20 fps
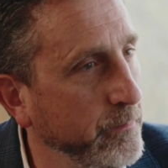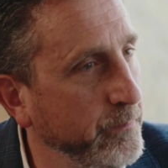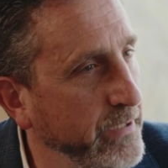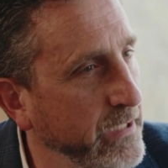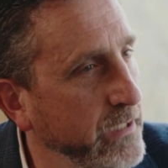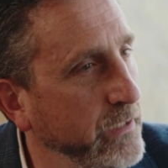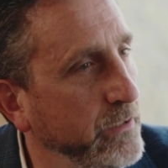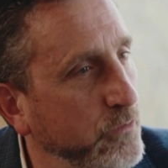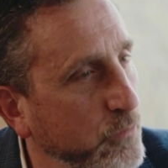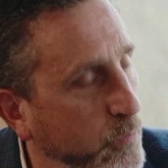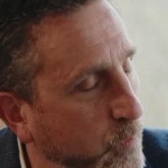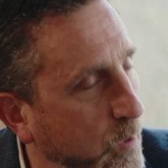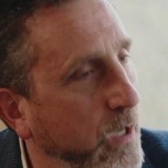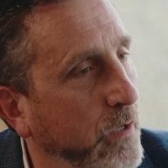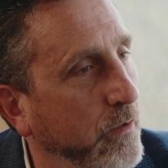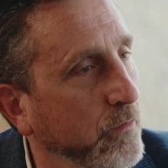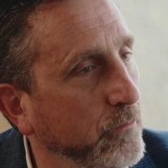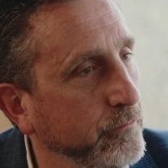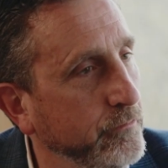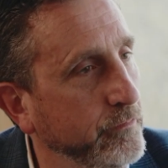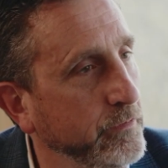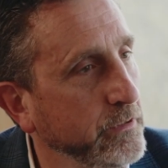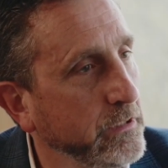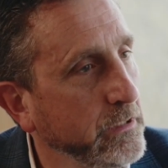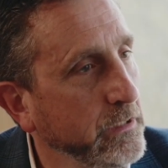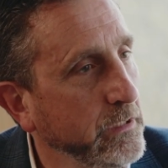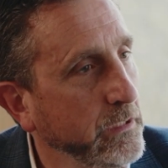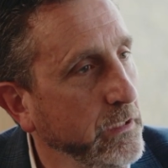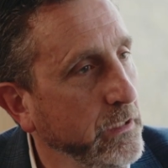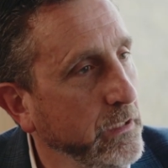B12,
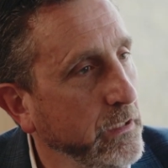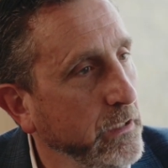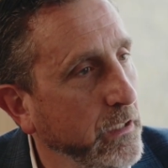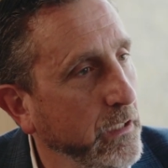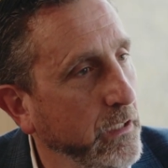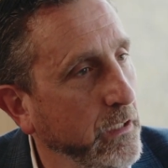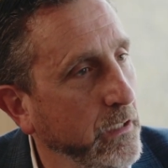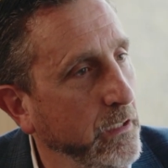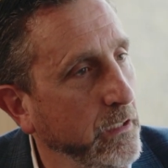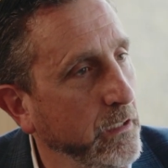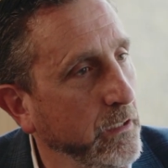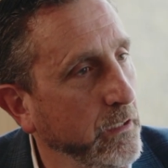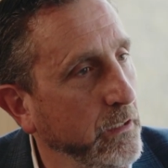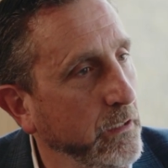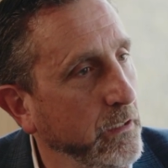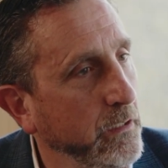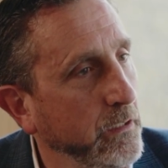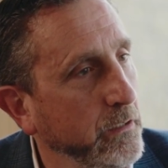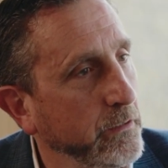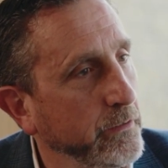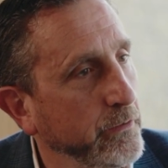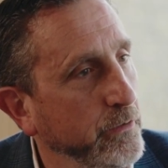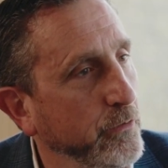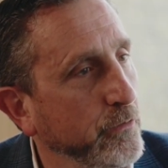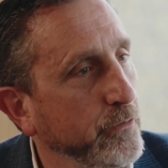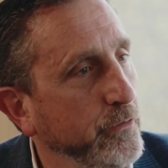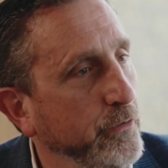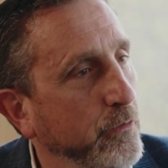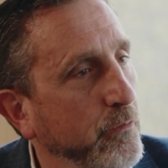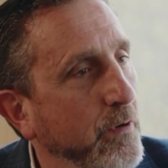
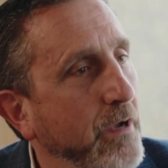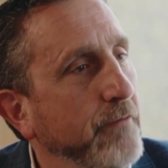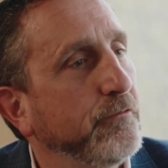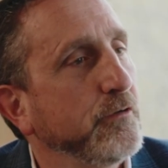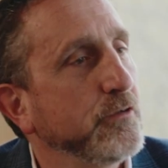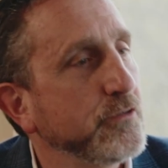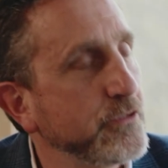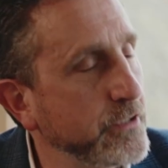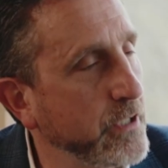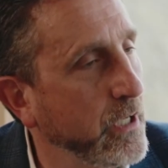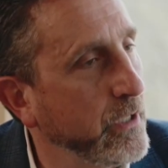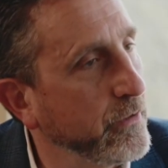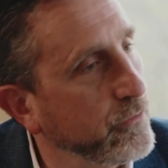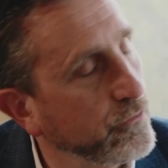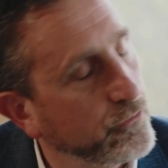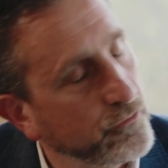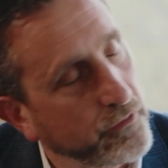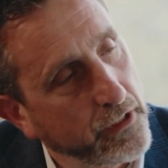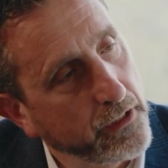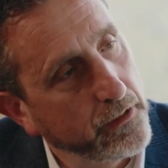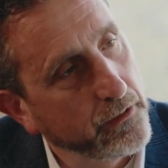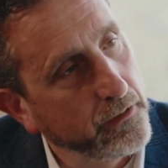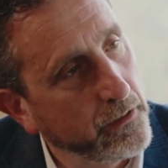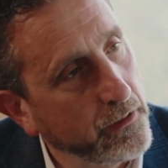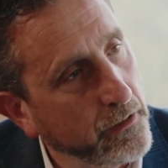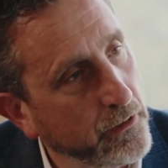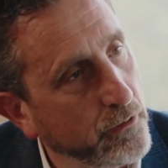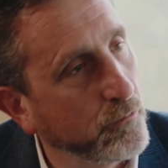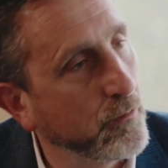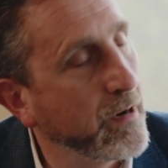your efforts to understand
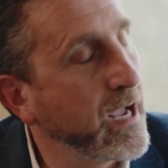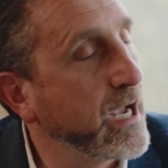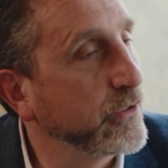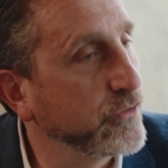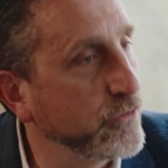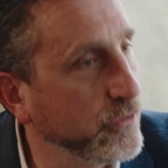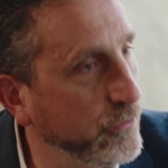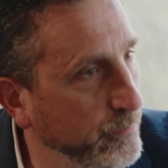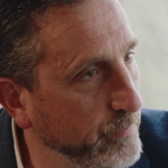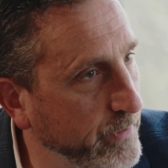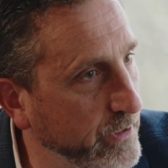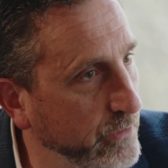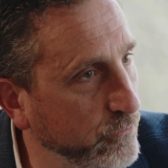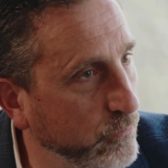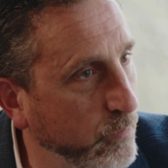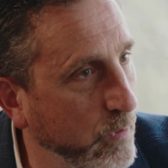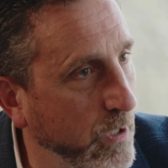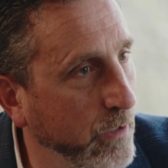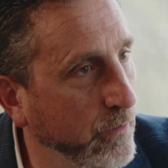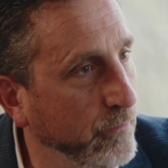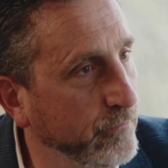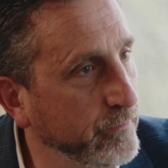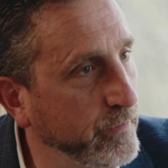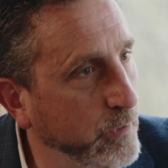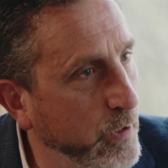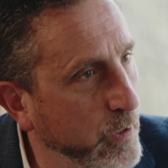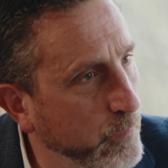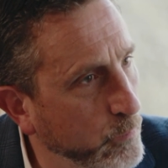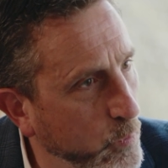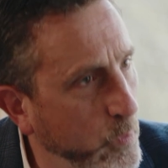the interaction of
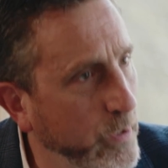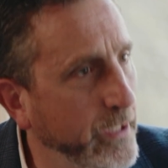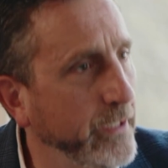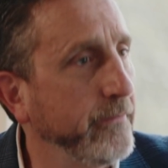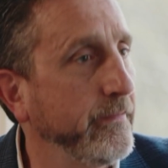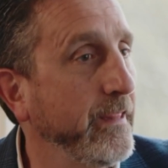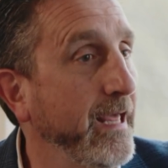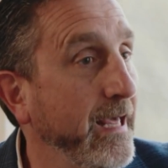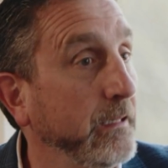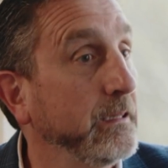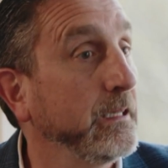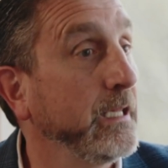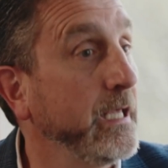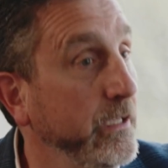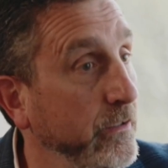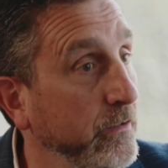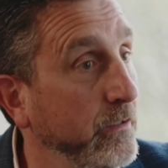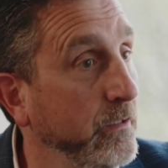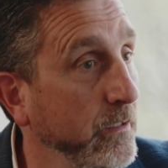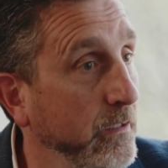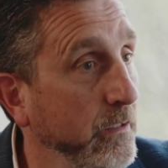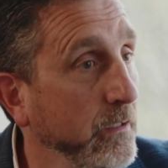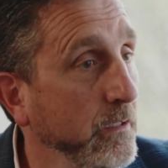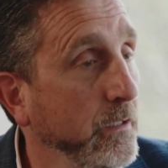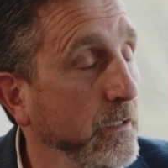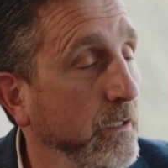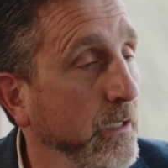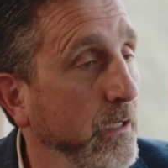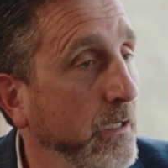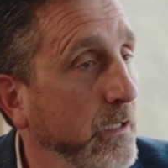B12 and where that led
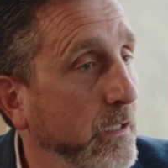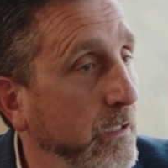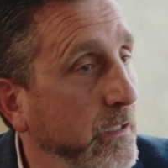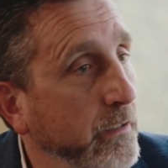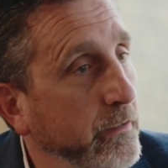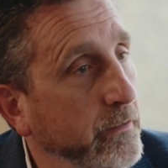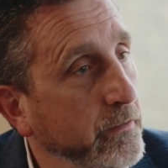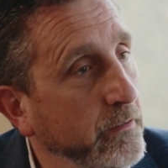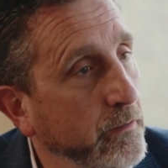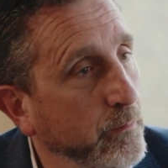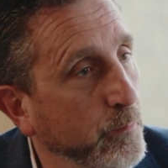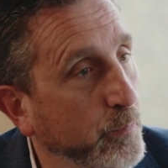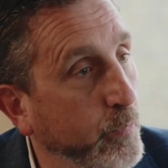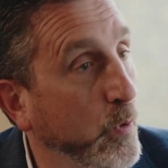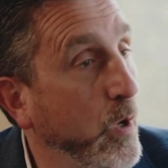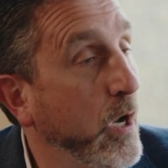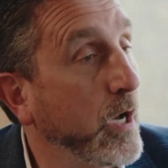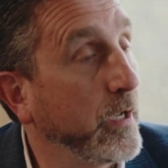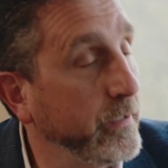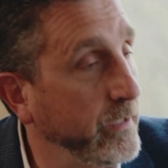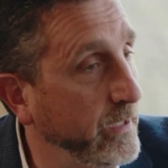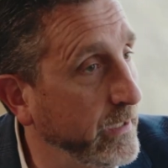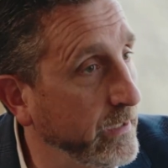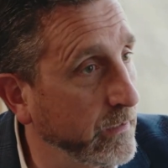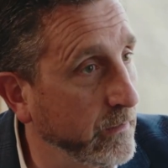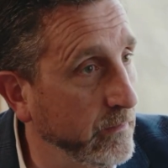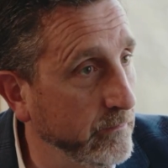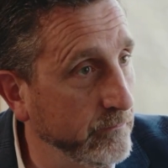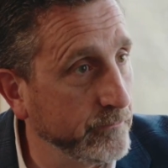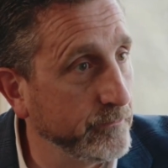the
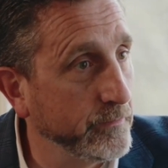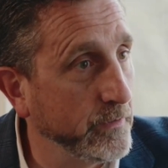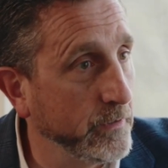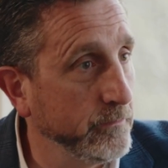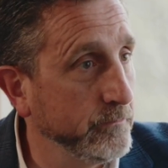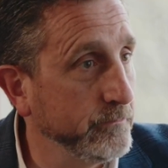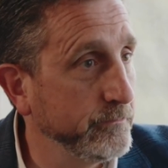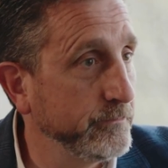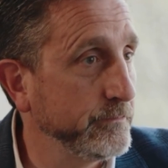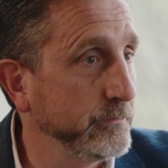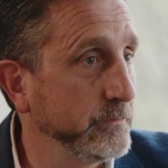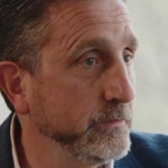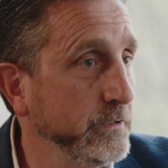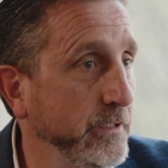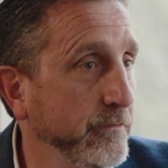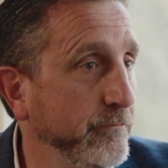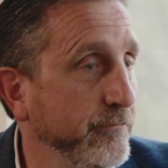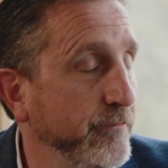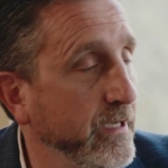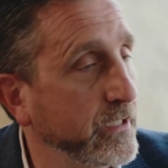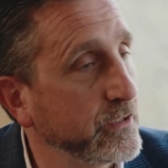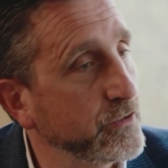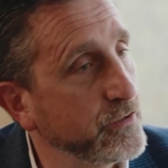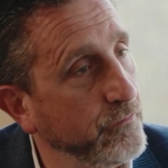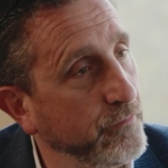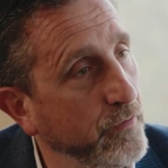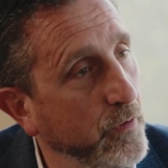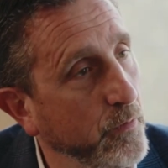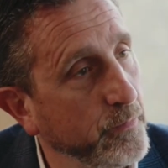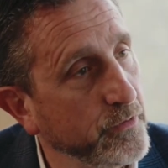broadening of the effects
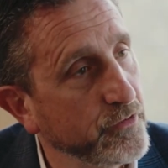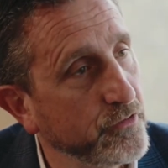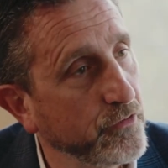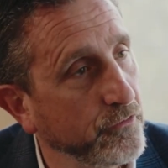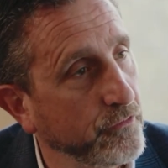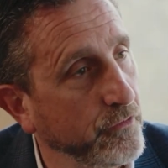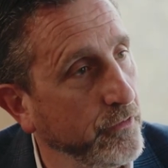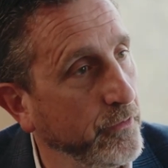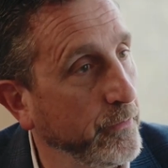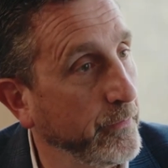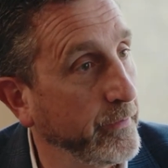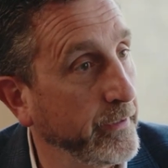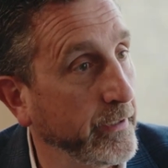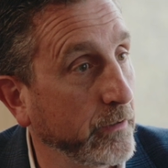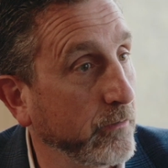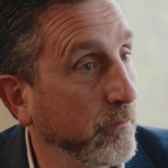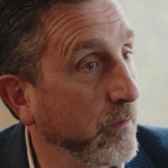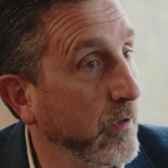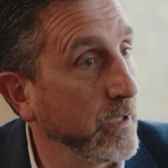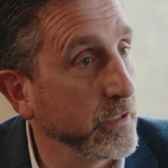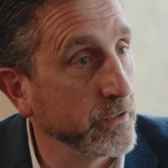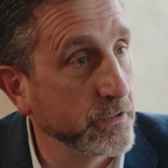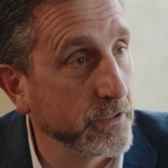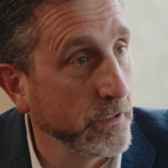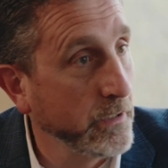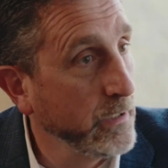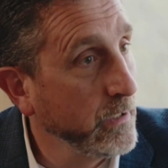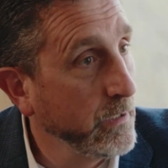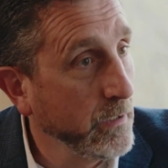of homocystinuria across